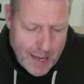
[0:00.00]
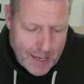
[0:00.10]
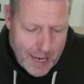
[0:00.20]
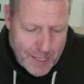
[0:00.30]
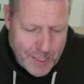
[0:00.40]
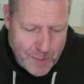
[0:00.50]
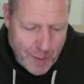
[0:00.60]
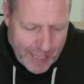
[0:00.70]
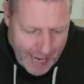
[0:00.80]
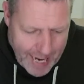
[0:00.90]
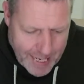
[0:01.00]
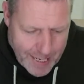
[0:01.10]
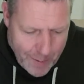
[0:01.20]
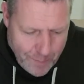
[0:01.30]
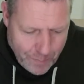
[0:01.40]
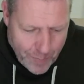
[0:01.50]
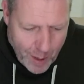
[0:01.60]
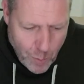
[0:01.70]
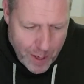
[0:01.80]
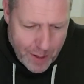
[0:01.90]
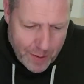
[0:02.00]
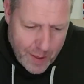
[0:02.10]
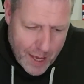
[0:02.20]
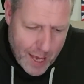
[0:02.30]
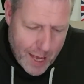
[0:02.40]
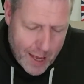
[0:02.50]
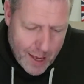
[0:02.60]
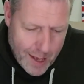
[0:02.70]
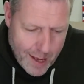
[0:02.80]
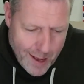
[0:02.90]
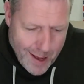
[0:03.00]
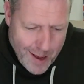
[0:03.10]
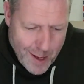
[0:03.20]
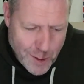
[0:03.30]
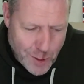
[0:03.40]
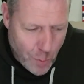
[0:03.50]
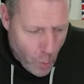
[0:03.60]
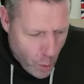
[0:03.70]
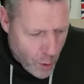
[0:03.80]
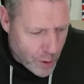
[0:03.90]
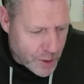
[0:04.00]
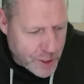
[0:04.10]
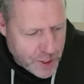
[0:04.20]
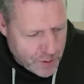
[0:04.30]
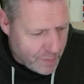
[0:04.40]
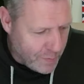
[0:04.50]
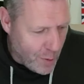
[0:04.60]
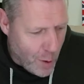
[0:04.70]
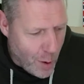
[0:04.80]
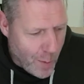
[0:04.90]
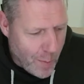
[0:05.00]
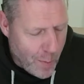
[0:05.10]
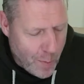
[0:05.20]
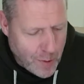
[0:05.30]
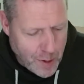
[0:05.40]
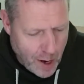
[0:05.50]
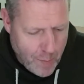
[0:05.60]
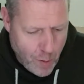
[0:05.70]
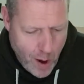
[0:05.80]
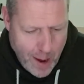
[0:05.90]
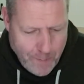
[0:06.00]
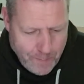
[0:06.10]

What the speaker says: let's begin with some words from night prayer.